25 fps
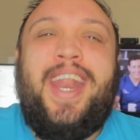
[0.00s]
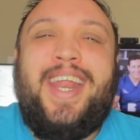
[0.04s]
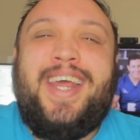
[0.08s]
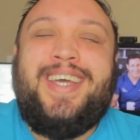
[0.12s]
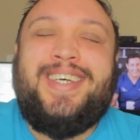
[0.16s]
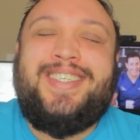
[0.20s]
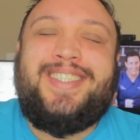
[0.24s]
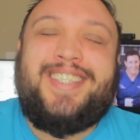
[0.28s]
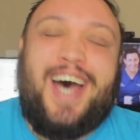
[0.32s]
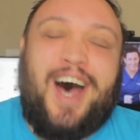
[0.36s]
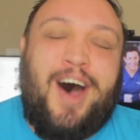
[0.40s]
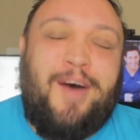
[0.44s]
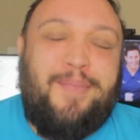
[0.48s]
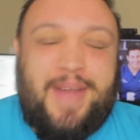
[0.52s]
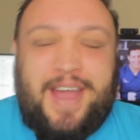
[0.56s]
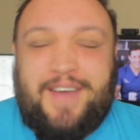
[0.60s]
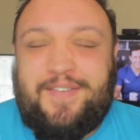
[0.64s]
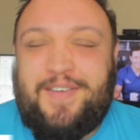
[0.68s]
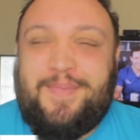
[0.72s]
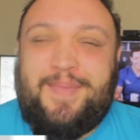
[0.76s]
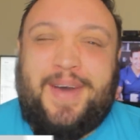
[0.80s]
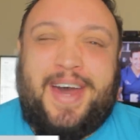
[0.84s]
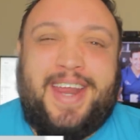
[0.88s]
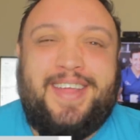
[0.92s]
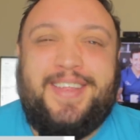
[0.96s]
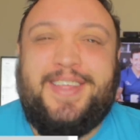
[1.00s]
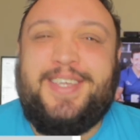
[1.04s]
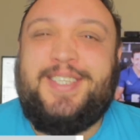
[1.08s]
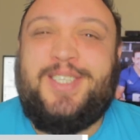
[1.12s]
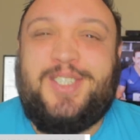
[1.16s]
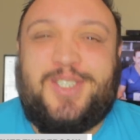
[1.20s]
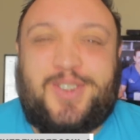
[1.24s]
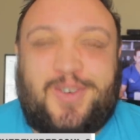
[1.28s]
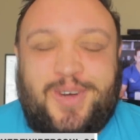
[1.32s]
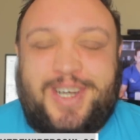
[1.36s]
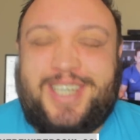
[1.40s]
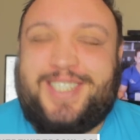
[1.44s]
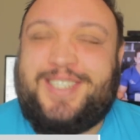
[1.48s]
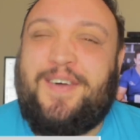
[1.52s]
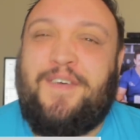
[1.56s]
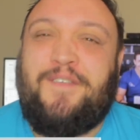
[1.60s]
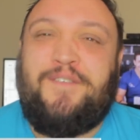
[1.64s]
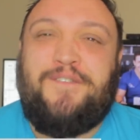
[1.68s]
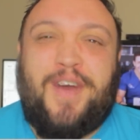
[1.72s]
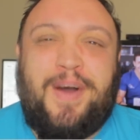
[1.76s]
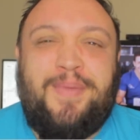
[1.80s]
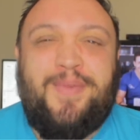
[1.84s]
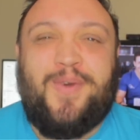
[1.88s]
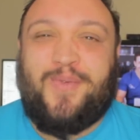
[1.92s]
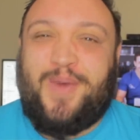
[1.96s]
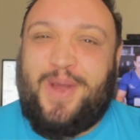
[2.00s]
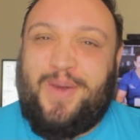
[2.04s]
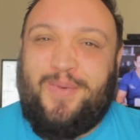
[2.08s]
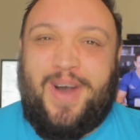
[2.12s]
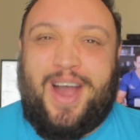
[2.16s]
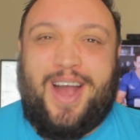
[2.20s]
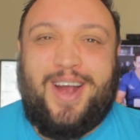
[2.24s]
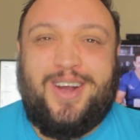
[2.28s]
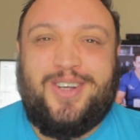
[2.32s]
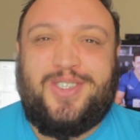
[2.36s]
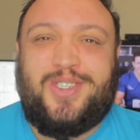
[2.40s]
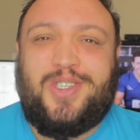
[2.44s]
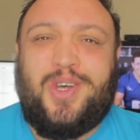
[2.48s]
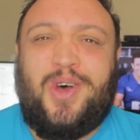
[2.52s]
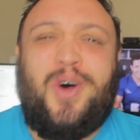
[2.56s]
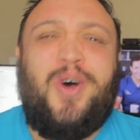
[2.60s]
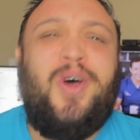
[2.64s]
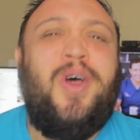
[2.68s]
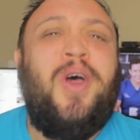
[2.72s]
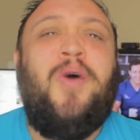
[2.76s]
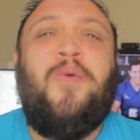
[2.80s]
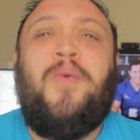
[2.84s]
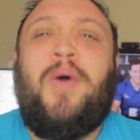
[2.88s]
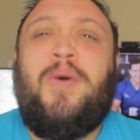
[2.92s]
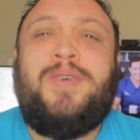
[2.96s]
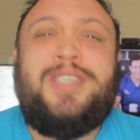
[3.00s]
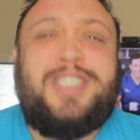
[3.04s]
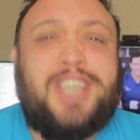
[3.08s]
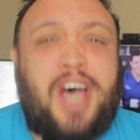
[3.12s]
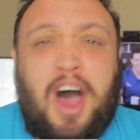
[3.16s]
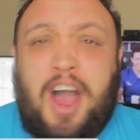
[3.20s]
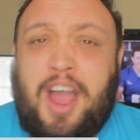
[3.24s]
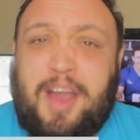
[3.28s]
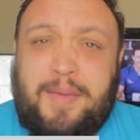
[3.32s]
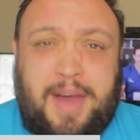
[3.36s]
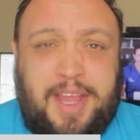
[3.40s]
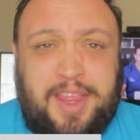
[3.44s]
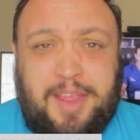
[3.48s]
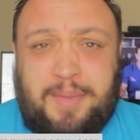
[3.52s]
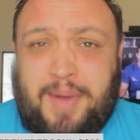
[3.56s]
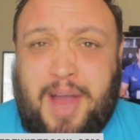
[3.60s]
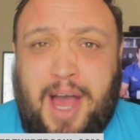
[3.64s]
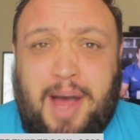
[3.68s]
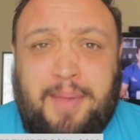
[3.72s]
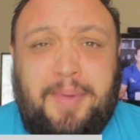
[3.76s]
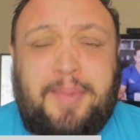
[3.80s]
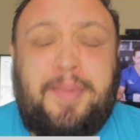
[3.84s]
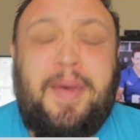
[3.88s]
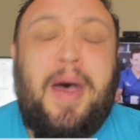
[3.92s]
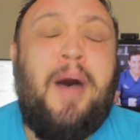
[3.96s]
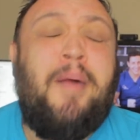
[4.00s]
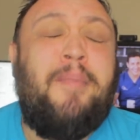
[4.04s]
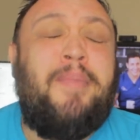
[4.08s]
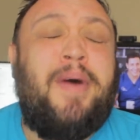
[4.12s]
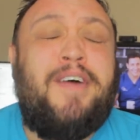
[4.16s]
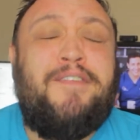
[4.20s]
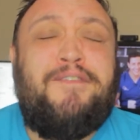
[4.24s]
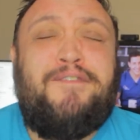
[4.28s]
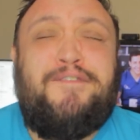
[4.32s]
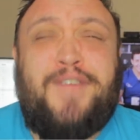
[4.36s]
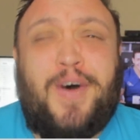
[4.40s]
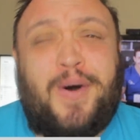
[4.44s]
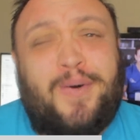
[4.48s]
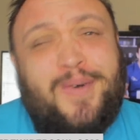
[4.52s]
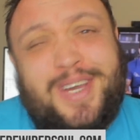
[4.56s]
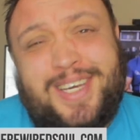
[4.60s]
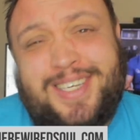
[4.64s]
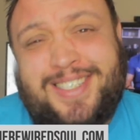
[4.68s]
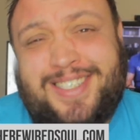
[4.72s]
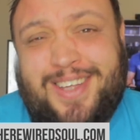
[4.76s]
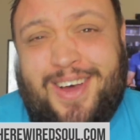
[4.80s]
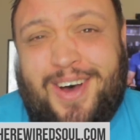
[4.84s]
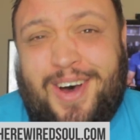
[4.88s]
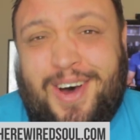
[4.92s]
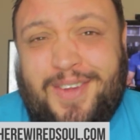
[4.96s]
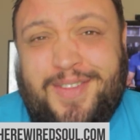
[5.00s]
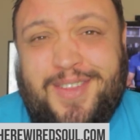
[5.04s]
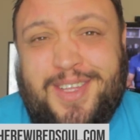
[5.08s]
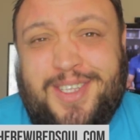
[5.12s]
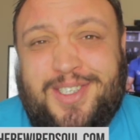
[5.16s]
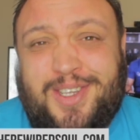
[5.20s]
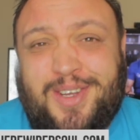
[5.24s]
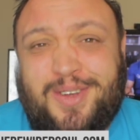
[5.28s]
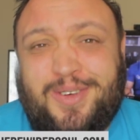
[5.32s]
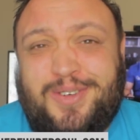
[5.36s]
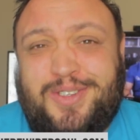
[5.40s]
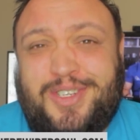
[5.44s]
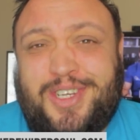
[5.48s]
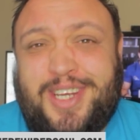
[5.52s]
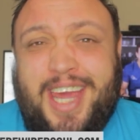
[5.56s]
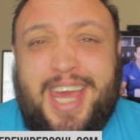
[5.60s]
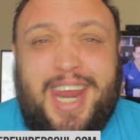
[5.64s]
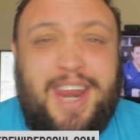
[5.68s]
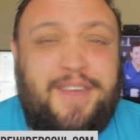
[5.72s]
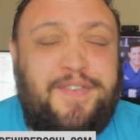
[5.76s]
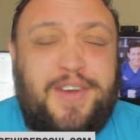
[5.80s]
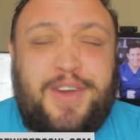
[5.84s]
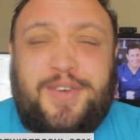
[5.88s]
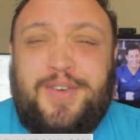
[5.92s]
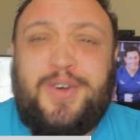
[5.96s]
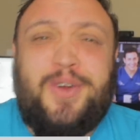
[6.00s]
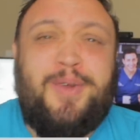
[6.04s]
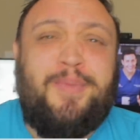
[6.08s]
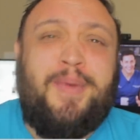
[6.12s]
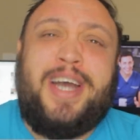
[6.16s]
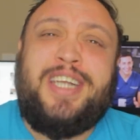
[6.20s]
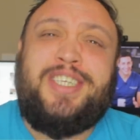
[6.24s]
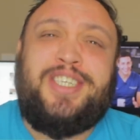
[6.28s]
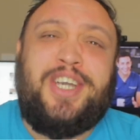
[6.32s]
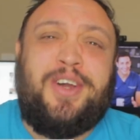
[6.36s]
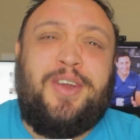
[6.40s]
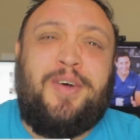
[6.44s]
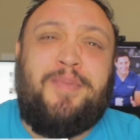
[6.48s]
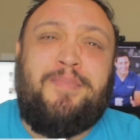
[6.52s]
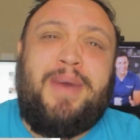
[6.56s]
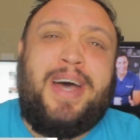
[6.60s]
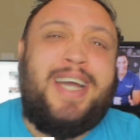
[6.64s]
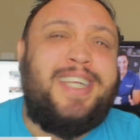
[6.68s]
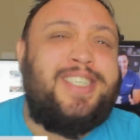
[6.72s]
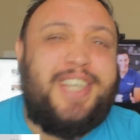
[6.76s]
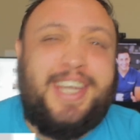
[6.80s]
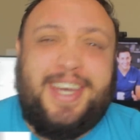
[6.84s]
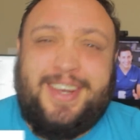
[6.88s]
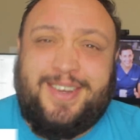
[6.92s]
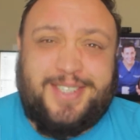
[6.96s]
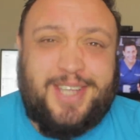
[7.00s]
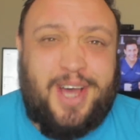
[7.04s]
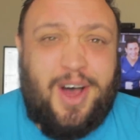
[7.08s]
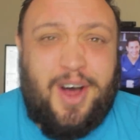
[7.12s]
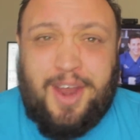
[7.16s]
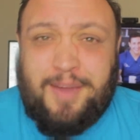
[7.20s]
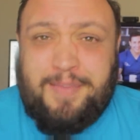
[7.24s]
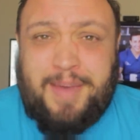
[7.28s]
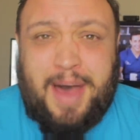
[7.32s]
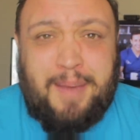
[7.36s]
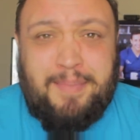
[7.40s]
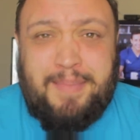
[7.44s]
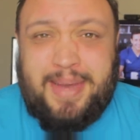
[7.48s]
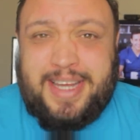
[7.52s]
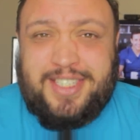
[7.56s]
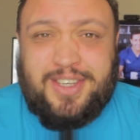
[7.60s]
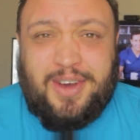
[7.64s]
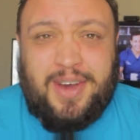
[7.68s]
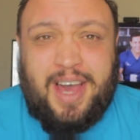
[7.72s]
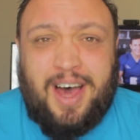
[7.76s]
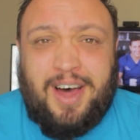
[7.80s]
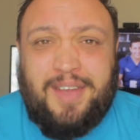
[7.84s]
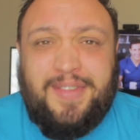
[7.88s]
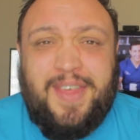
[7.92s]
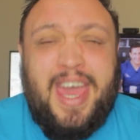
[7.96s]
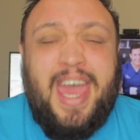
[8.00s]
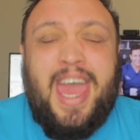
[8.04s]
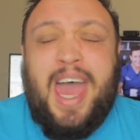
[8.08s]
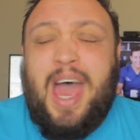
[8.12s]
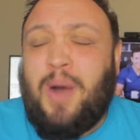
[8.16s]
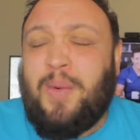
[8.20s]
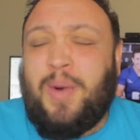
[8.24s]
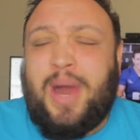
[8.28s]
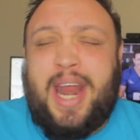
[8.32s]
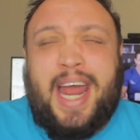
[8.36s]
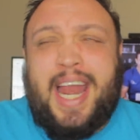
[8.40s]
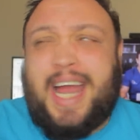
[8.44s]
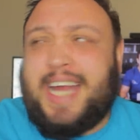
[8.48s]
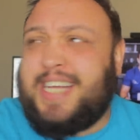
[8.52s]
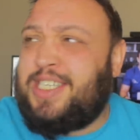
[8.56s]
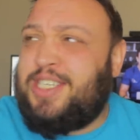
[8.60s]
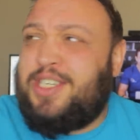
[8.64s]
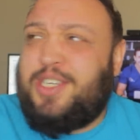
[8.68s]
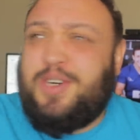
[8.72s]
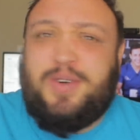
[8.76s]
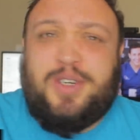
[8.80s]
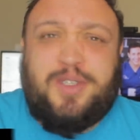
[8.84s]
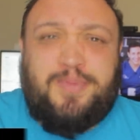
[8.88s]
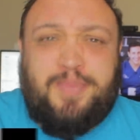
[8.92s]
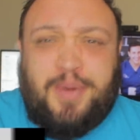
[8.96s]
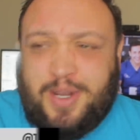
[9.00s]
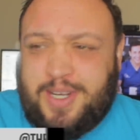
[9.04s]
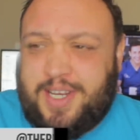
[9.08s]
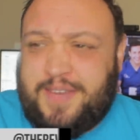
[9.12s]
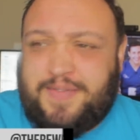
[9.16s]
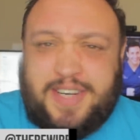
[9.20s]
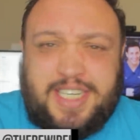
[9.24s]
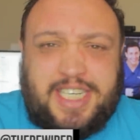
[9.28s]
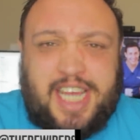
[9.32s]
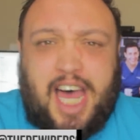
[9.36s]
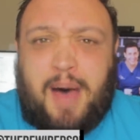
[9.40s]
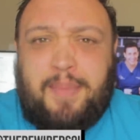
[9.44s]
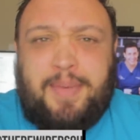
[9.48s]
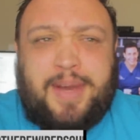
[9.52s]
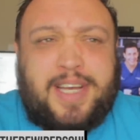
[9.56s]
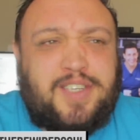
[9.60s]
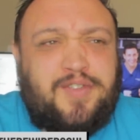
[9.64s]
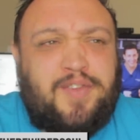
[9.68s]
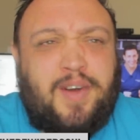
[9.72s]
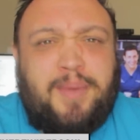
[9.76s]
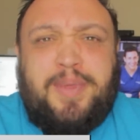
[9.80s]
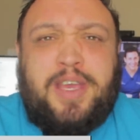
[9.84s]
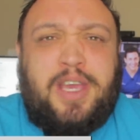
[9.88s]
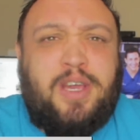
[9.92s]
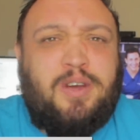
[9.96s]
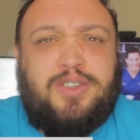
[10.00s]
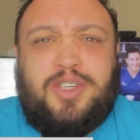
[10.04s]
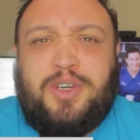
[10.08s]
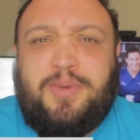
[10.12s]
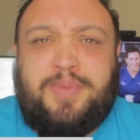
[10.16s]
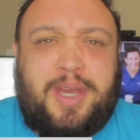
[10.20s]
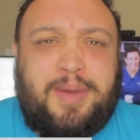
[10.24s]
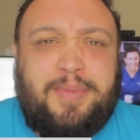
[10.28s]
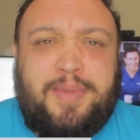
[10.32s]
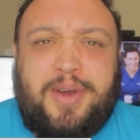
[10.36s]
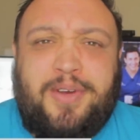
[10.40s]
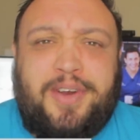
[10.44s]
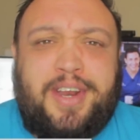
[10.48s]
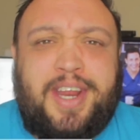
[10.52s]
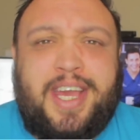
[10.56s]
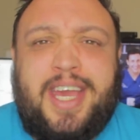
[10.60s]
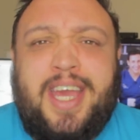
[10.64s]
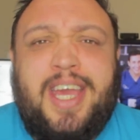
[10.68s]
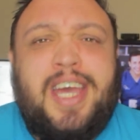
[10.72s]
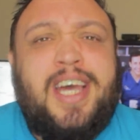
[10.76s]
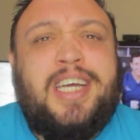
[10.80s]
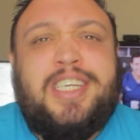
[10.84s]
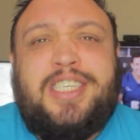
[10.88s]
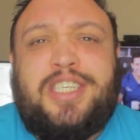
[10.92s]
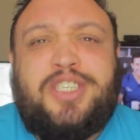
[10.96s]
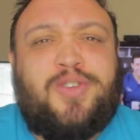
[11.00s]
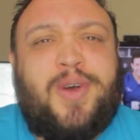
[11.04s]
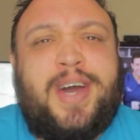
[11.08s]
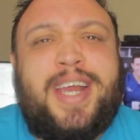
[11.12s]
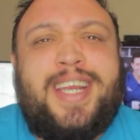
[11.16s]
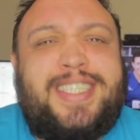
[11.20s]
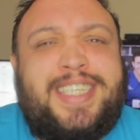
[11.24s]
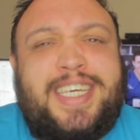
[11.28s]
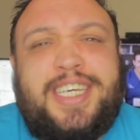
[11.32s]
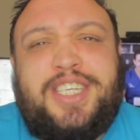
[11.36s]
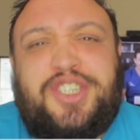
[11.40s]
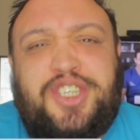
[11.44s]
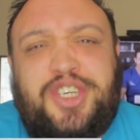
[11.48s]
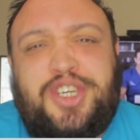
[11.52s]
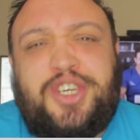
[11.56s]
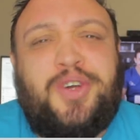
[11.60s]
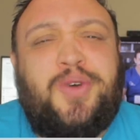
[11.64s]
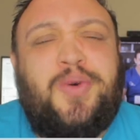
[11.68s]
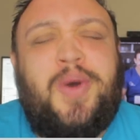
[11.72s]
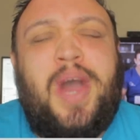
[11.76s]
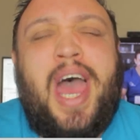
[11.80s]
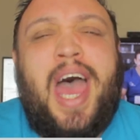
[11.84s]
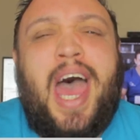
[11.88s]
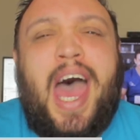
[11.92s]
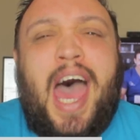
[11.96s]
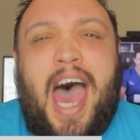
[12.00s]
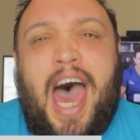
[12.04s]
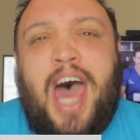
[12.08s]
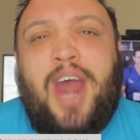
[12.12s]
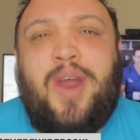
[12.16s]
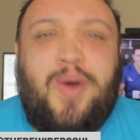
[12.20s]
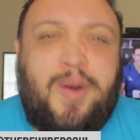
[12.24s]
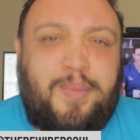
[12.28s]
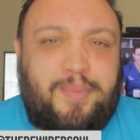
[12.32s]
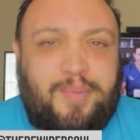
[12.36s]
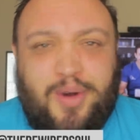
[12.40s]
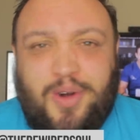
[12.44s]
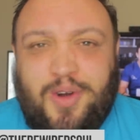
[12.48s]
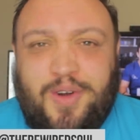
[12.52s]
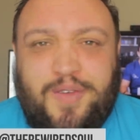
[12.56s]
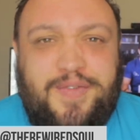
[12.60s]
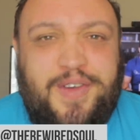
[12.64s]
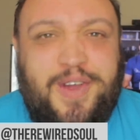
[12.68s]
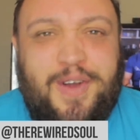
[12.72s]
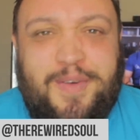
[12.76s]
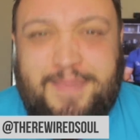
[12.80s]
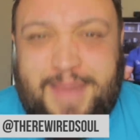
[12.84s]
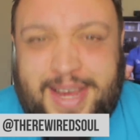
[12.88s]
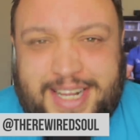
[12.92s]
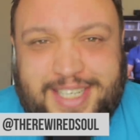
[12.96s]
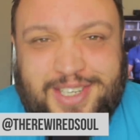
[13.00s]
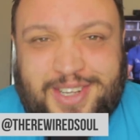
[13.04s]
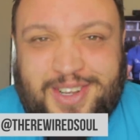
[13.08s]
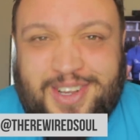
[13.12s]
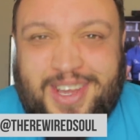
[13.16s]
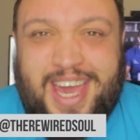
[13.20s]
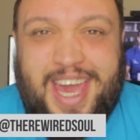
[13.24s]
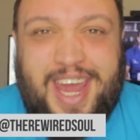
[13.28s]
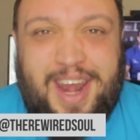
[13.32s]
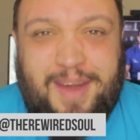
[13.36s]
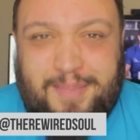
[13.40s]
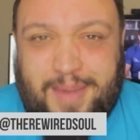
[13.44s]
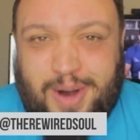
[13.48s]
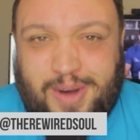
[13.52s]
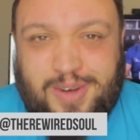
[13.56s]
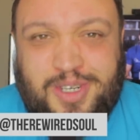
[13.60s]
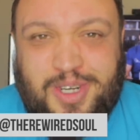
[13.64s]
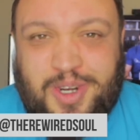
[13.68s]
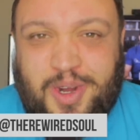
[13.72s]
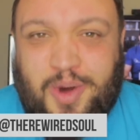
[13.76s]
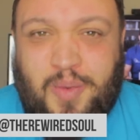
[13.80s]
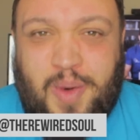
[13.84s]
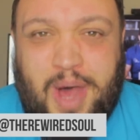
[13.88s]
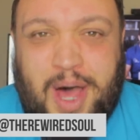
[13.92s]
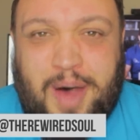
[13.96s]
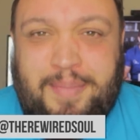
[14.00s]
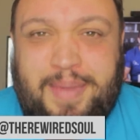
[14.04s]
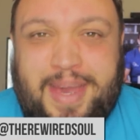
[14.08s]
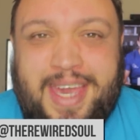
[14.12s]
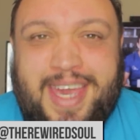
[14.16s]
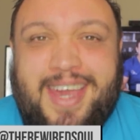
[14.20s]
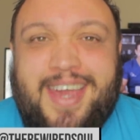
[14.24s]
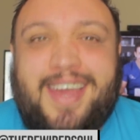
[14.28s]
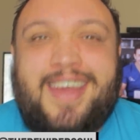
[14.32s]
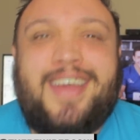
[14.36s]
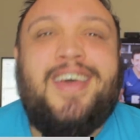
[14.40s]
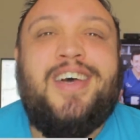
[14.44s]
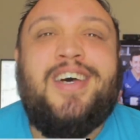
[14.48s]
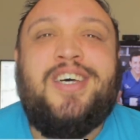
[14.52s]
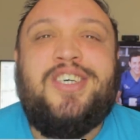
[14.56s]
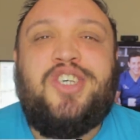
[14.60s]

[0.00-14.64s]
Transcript: What is up, everybody? This is Chris from The Rewired Soul, where we talk about the problem, but focus on the solution. And if you're new to my channel, my channel is all about mental health, and what I like to do is pull different topics from the YouTube community to try to teach you how to improve your mental and emotional well-being.